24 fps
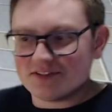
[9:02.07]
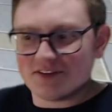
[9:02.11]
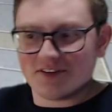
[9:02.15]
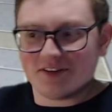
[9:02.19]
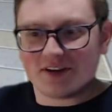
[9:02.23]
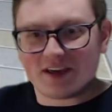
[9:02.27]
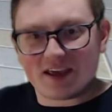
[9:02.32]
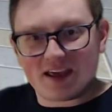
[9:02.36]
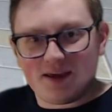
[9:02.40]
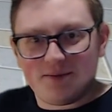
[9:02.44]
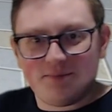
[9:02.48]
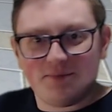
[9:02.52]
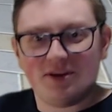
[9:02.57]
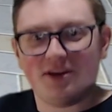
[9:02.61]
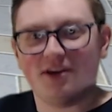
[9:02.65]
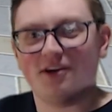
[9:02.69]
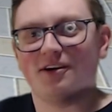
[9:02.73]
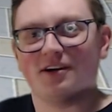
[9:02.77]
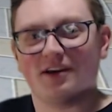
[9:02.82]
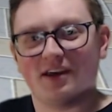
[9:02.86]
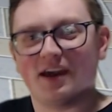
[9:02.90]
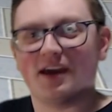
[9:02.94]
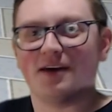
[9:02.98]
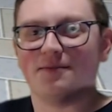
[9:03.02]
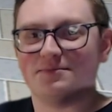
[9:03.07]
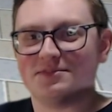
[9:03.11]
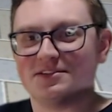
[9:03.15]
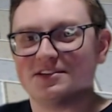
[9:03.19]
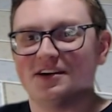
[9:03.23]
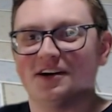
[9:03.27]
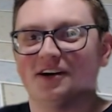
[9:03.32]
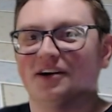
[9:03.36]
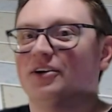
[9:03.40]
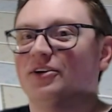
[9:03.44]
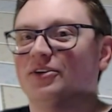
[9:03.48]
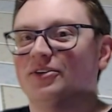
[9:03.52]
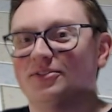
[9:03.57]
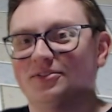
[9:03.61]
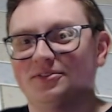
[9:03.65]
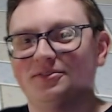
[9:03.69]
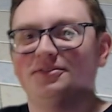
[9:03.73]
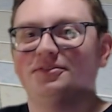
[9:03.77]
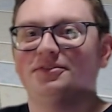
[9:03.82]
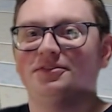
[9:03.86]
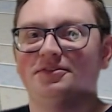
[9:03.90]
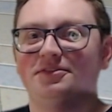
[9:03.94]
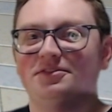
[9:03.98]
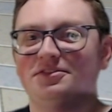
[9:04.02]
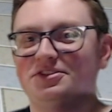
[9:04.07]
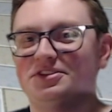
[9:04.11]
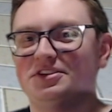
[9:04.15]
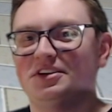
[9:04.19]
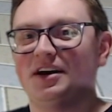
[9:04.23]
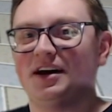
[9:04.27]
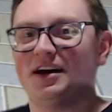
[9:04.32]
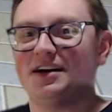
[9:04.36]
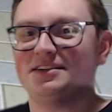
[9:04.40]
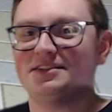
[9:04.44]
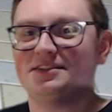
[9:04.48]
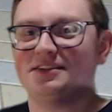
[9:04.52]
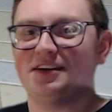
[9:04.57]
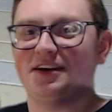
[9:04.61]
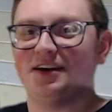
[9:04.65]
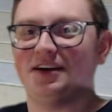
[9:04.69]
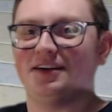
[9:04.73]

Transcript: little Game Gear games go? Did you guys